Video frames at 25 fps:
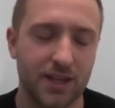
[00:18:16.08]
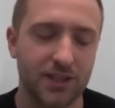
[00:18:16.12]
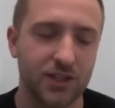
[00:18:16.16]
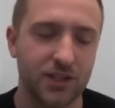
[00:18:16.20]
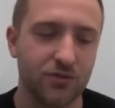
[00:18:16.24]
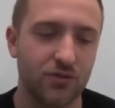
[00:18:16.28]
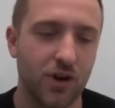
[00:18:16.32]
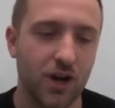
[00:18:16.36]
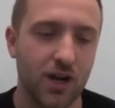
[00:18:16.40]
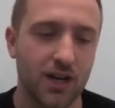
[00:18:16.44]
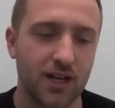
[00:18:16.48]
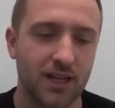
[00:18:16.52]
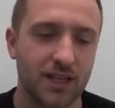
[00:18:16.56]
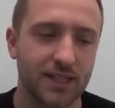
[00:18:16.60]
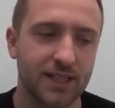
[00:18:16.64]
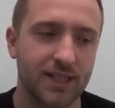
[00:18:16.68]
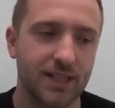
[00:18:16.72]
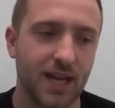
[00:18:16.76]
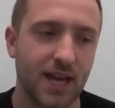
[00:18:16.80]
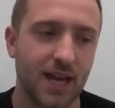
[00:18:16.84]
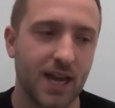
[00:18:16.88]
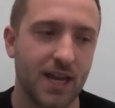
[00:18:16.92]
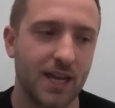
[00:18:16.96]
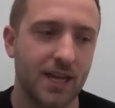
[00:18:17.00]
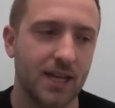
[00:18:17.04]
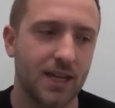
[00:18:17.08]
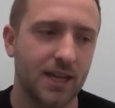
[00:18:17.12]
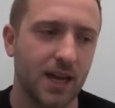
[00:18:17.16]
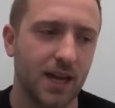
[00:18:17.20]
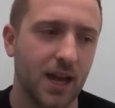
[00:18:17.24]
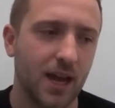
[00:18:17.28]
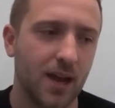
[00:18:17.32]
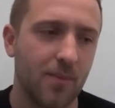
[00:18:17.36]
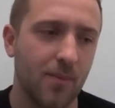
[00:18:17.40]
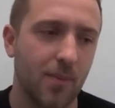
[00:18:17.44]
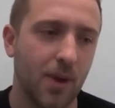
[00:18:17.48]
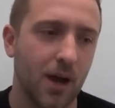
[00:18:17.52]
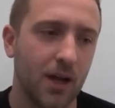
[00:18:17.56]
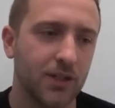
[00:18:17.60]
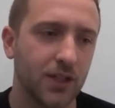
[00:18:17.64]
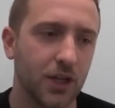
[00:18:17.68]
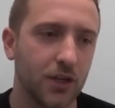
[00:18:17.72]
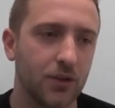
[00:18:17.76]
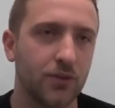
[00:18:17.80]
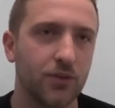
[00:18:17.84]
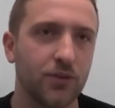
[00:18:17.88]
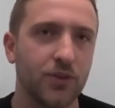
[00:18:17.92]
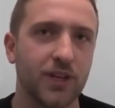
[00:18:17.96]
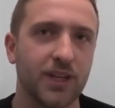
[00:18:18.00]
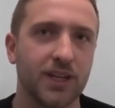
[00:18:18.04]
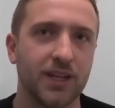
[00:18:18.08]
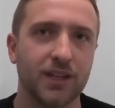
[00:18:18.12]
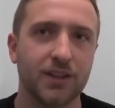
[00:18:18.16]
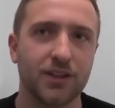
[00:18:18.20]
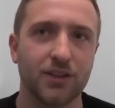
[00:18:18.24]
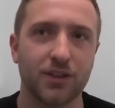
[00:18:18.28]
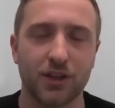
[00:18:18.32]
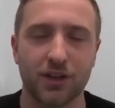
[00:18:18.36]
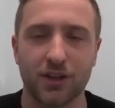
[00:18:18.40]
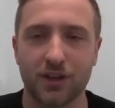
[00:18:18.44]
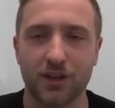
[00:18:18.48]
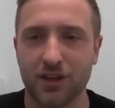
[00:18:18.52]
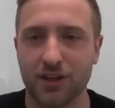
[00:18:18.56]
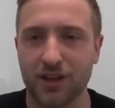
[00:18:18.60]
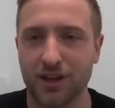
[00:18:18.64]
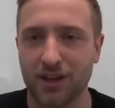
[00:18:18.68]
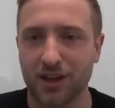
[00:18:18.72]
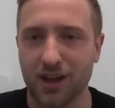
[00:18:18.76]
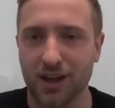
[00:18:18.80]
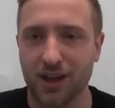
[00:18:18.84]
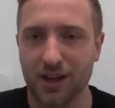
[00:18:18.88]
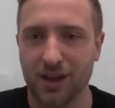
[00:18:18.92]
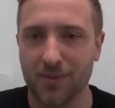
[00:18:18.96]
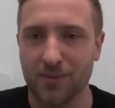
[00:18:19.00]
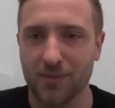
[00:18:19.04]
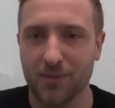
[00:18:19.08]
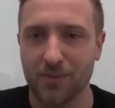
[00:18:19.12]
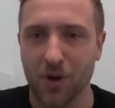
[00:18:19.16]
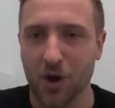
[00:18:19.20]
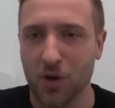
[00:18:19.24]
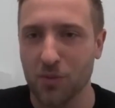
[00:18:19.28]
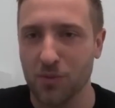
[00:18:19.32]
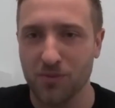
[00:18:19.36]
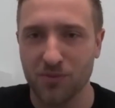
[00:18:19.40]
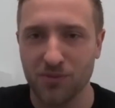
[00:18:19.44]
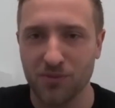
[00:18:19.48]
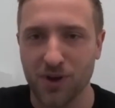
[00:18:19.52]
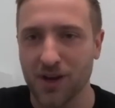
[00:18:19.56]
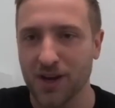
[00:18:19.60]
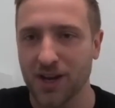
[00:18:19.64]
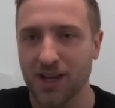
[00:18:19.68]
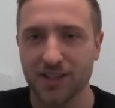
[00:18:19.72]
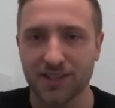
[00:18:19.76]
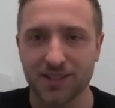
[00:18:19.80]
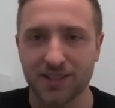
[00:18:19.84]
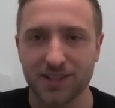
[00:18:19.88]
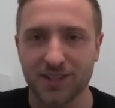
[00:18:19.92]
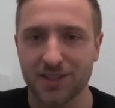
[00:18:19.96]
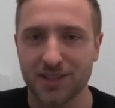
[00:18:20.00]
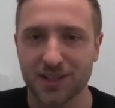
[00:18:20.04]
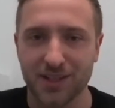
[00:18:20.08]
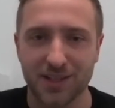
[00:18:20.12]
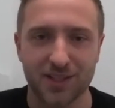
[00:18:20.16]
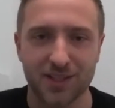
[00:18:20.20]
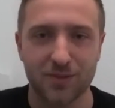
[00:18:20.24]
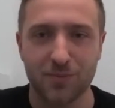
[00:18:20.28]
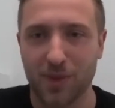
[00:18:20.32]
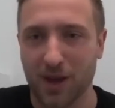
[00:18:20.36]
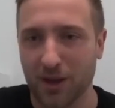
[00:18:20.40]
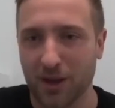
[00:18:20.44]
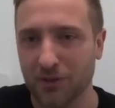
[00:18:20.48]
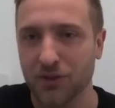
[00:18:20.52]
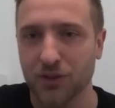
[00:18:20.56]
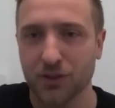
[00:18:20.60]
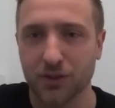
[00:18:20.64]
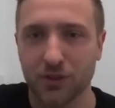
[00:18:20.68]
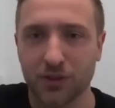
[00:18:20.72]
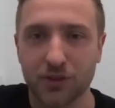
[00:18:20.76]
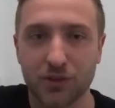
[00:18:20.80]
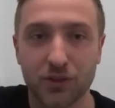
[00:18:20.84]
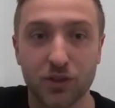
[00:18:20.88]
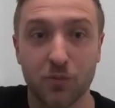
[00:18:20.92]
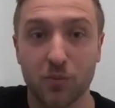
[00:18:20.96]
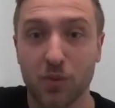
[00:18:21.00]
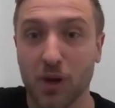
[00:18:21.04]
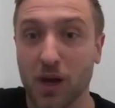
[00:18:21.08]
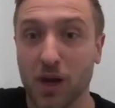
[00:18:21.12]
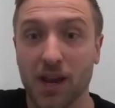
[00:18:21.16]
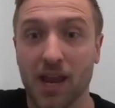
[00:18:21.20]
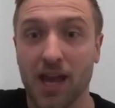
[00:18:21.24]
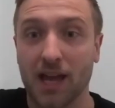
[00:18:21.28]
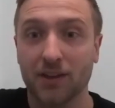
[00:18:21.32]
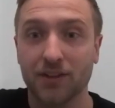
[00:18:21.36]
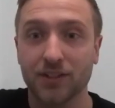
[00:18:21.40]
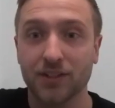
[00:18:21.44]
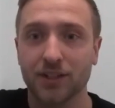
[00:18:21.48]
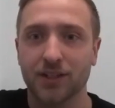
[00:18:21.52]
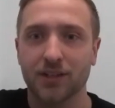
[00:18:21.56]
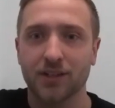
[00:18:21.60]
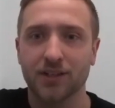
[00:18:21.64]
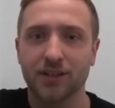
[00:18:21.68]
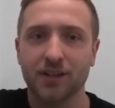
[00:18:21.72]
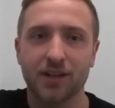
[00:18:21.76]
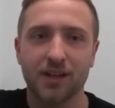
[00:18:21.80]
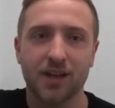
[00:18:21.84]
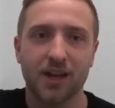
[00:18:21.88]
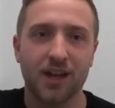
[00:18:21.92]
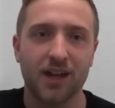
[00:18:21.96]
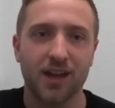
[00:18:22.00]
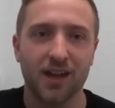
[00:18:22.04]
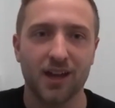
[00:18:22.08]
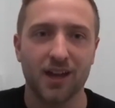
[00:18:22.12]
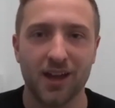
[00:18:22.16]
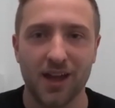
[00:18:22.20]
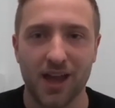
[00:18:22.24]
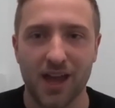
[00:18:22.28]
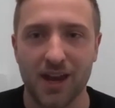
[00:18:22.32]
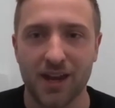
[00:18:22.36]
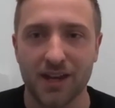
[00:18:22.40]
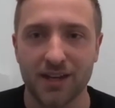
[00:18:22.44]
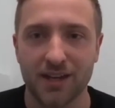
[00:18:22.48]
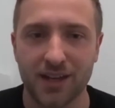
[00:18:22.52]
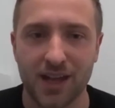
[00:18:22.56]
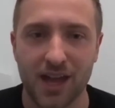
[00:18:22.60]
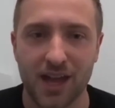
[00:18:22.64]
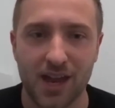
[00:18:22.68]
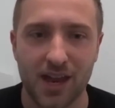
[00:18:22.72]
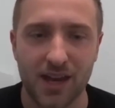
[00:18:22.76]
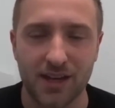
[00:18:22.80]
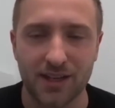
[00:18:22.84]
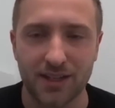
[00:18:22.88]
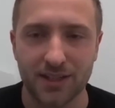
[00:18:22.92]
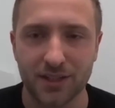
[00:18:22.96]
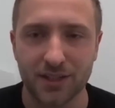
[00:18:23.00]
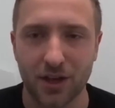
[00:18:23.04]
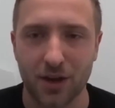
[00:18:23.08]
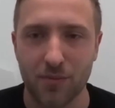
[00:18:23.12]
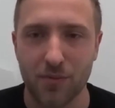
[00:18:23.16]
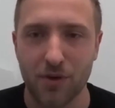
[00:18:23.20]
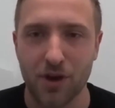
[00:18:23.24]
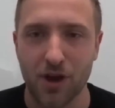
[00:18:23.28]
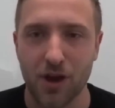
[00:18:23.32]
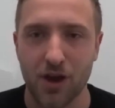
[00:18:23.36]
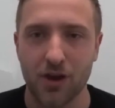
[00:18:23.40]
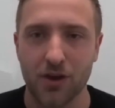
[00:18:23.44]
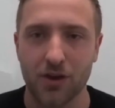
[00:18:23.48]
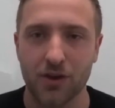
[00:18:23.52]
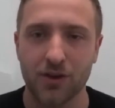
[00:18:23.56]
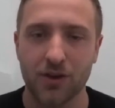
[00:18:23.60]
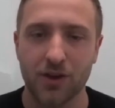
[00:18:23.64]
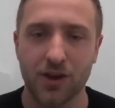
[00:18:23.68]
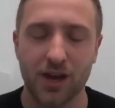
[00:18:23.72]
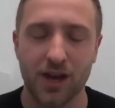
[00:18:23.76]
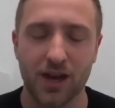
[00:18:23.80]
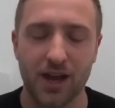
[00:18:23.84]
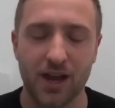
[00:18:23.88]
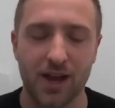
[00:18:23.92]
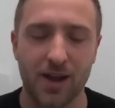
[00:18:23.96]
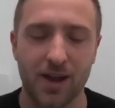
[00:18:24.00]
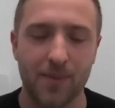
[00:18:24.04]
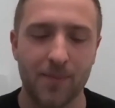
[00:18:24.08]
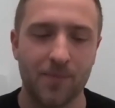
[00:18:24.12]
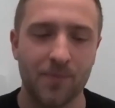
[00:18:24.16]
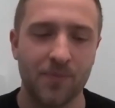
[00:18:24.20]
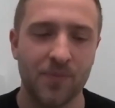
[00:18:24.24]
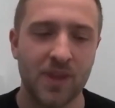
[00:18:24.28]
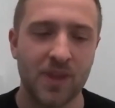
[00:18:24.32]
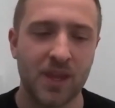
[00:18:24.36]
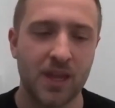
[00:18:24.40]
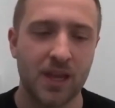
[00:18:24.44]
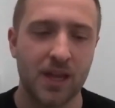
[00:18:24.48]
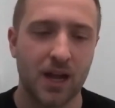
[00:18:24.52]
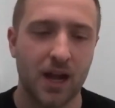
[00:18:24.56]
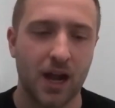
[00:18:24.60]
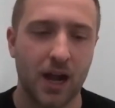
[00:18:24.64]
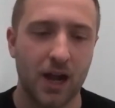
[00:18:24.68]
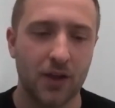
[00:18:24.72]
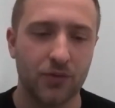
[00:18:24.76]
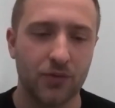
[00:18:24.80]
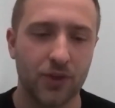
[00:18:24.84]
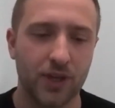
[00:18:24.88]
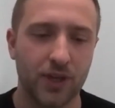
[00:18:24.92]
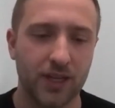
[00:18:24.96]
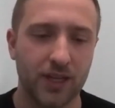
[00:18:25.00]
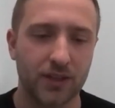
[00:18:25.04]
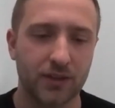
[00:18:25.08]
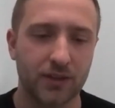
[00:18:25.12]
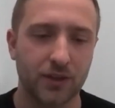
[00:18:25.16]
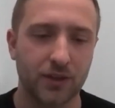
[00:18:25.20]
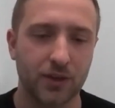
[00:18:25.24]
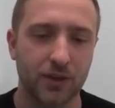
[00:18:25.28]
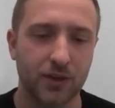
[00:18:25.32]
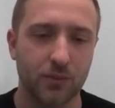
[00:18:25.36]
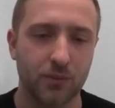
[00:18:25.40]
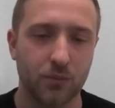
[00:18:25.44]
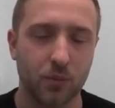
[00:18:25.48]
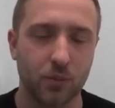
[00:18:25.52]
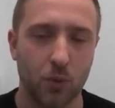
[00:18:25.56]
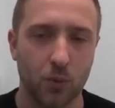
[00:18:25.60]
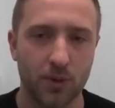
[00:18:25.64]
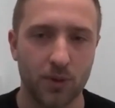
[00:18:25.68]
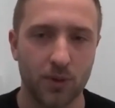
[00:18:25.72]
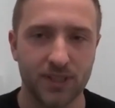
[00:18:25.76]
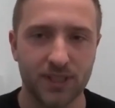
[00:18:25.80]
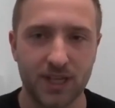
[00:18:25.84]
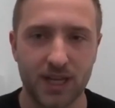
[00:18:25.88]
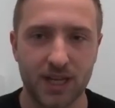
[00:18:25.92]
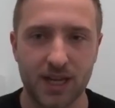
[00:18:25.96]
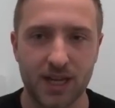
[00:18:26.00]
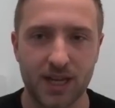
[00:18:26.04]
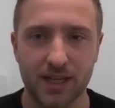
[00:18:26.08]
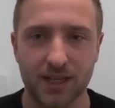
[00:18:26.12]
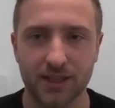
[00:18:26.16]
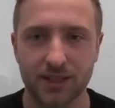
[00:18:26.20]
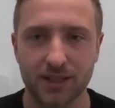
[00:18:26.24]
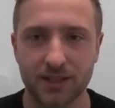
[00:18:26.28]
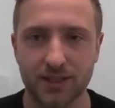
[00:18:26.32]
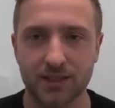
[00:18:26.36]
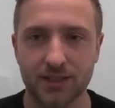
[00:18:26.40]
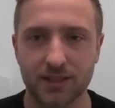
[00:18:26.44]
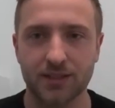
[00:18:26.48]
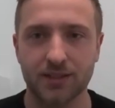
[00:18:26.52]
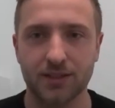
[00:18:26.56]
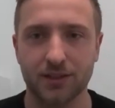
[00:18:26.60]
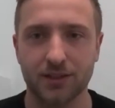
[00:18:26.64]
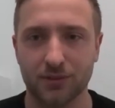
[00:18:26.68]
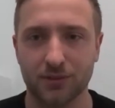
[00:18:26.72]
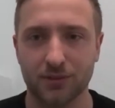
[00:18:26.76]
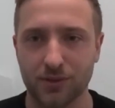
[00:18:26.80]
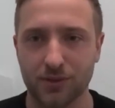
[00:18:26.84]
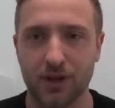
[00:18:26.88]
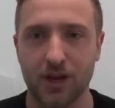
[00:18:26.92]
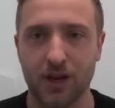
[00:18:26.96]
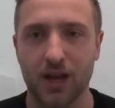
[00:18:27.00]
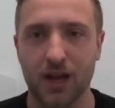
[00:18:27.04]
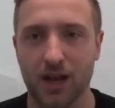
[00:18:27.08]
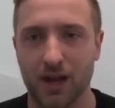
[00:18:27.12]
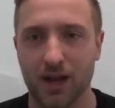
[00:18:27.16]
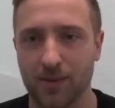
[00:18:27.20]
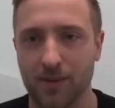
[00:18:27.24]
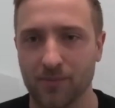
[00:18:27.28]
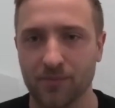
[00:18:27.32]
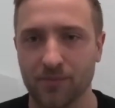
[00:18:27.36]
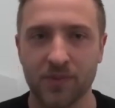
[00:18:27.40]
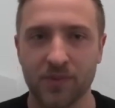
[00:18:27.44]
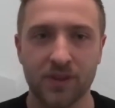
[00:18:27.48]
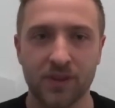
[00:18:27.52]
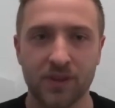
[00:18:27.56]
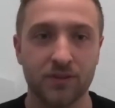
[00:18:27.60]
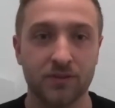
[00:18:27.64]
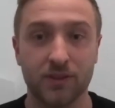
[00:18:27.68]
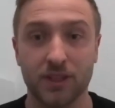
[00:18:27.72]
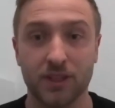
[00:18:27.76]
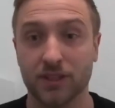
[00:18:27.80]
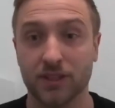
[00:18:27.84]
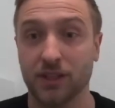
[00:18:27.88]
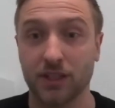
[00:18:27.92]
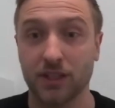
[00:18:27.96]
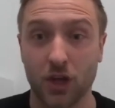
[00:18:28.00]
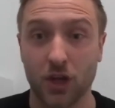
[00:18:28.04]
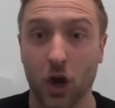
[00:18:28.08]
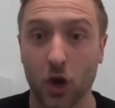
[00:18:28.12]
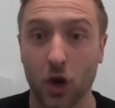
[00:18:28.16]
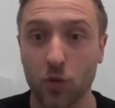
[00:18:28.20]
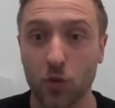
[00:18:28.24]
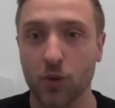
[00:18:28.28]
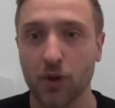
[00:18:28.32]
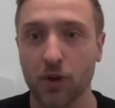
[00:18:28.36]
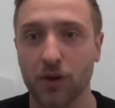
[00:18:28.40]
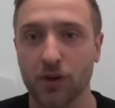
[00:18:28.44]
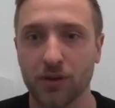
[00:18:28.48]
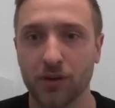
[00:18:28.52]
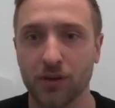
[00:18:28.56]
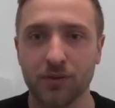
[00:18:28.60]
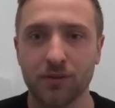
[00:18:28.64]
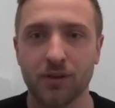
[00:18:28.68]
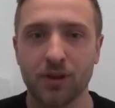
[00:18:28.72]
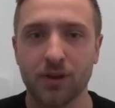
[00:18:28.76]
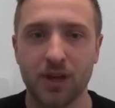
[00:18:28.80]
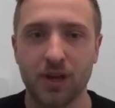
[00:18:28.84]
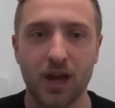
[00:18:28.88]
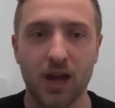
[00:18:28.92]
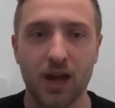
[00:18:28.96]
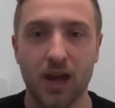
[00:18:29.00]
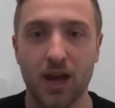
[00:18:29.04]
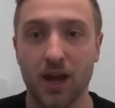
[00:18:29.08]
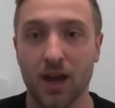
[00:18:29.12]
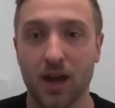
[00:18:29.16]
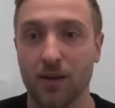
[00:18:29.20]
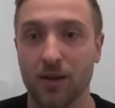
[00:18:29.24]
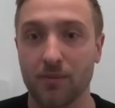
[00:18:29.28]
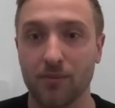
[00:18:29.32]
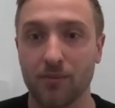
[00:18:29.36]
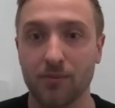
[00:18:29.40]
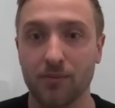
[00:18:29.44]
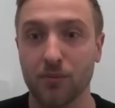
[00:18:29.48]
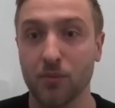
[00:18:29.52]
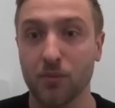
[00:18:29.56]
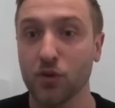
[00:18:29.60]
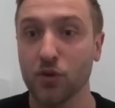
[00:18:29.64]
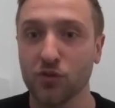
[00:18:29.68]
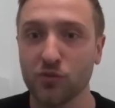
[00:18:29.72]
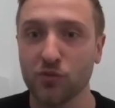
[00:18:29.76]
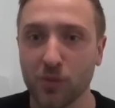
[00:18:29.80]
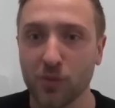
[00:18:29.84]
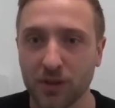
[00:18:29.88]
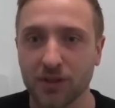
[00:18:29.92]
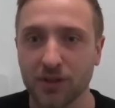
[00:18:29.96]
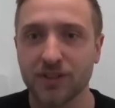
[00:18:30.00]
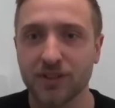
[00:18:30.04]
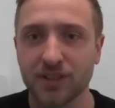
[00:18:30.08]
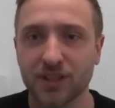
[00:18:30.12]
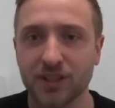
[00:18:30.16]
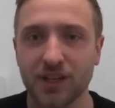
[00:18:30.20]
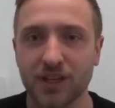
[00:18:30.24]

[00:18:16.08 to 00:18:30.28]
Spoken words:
you rightly say. I don't think that open finance is about to burn out at any time. No, I think that what we're seeing is kind of this open movement